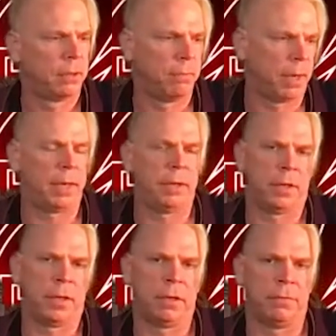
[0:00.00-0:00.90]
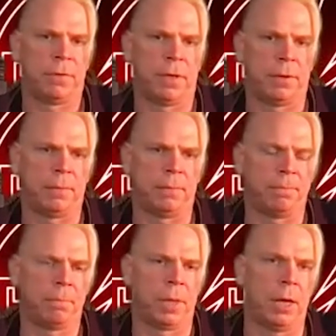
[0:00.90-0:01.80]
Amanda
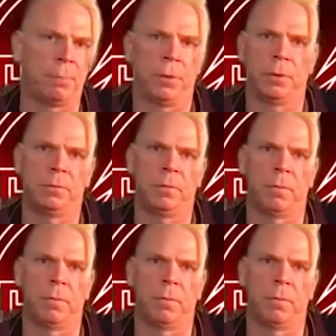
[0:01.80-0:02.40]
from Blackbird